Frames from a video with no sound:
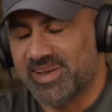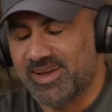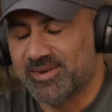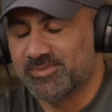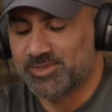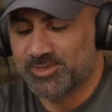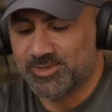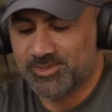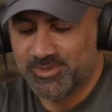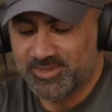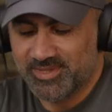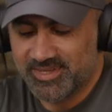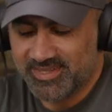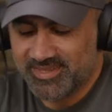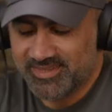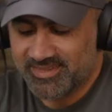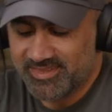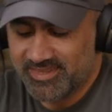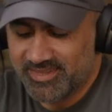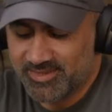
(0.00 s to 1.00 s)
I'm sure
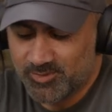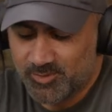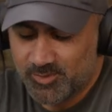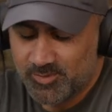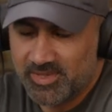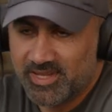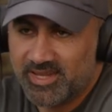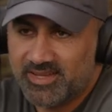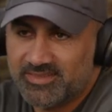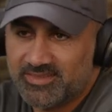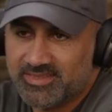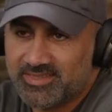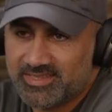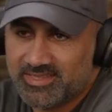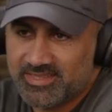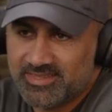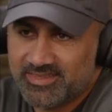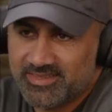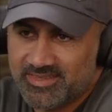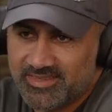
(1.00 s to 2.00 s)
it, it, will be
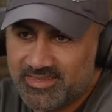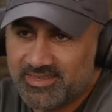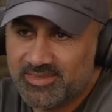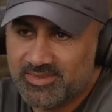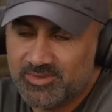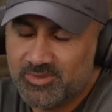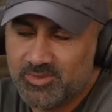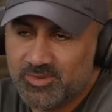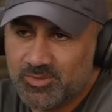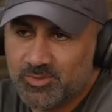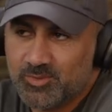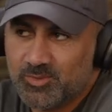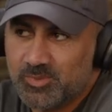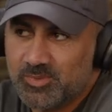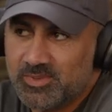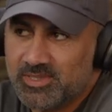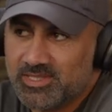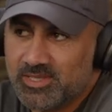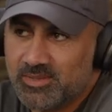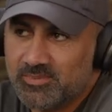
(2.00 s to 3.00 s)
addressed and it, it yeah.
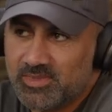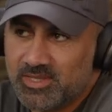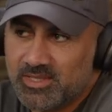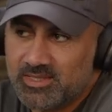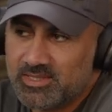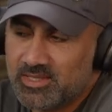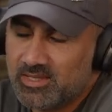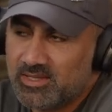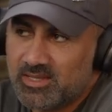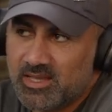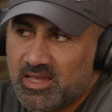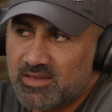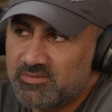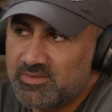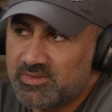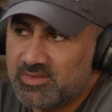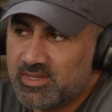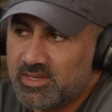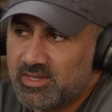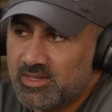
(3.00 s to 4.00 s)
will be something. It's uh,
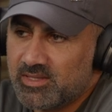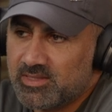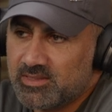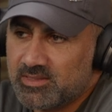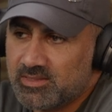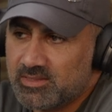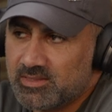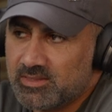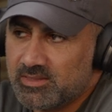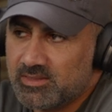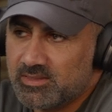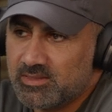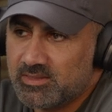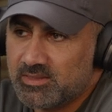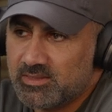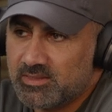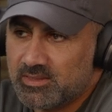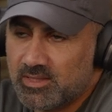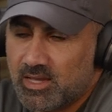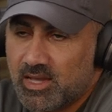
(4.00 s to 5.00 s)
everything is
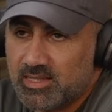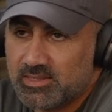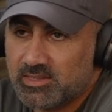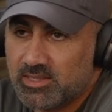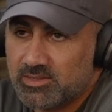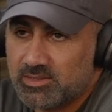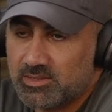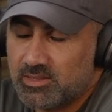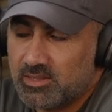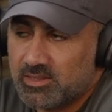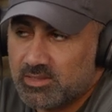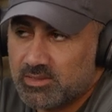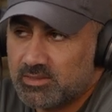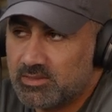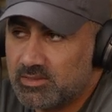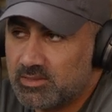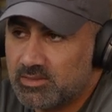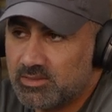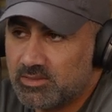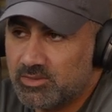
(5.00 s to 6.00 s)
uh, that has a
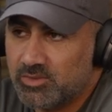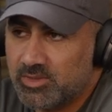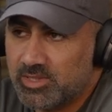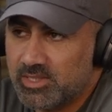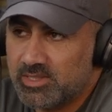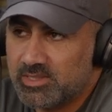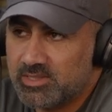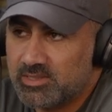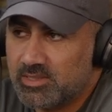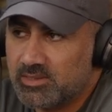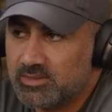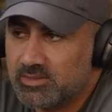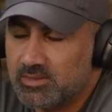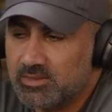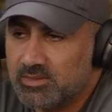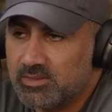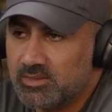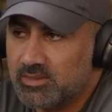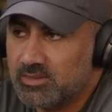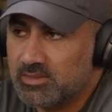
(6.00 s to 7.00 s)
start, and UAE
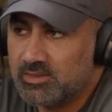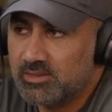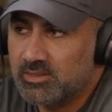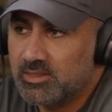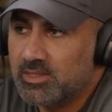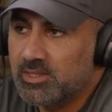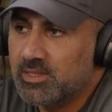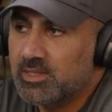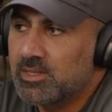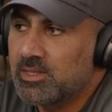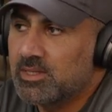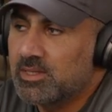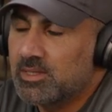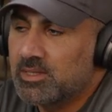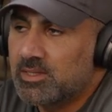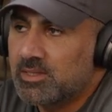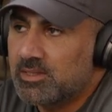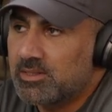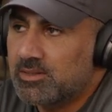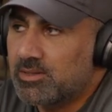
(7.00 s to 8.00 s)
started the. Uh,
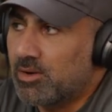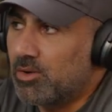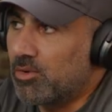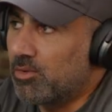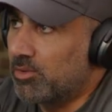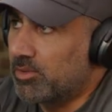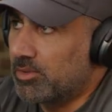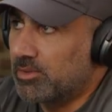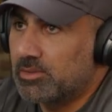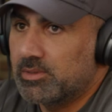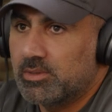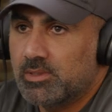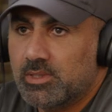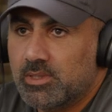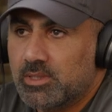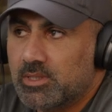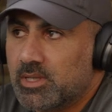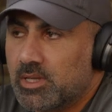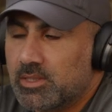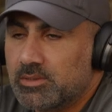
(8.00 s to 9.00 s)
the whole
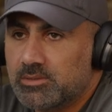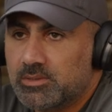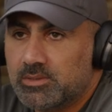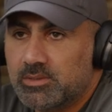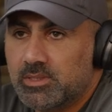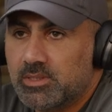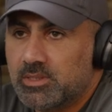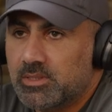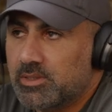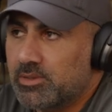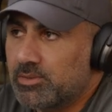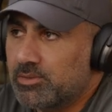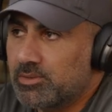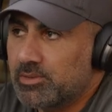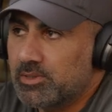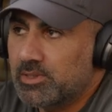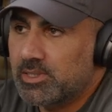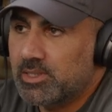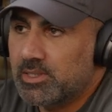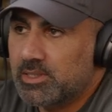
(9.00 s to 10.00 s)
uh, country, the
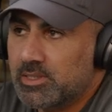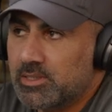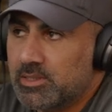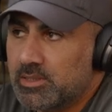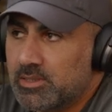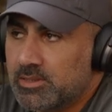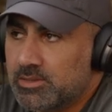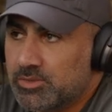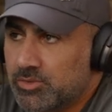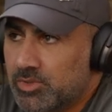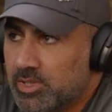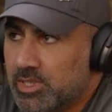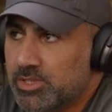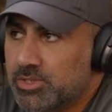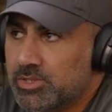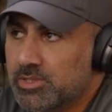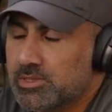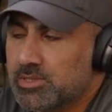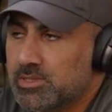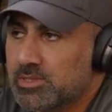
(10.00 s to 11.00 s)
whole uh,
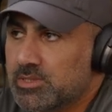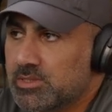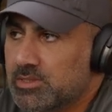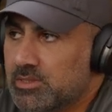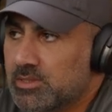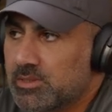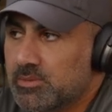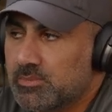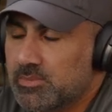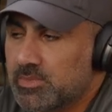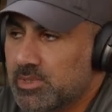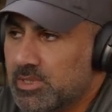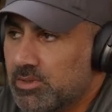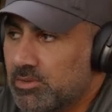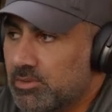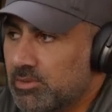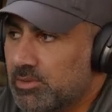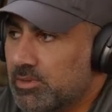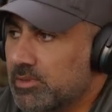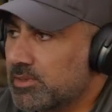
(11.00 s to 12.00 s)
education system, the
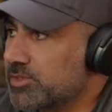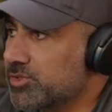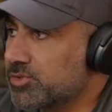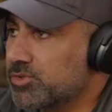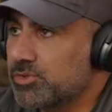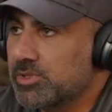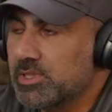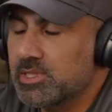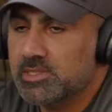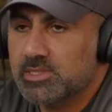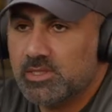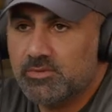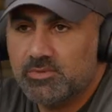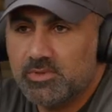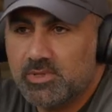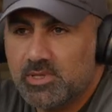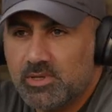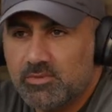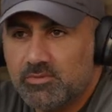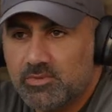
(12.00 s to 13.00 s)
whole streets,
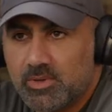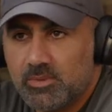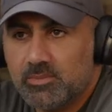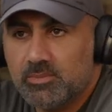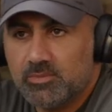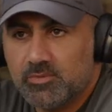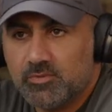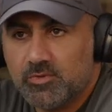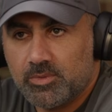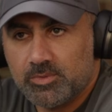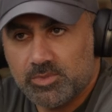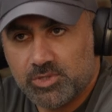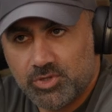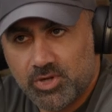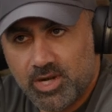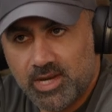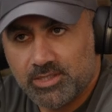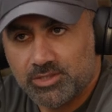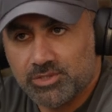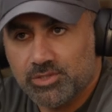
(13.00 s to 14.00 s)
everything from from
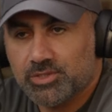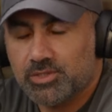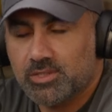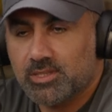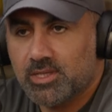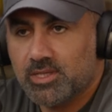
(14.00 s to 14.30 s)
scratch,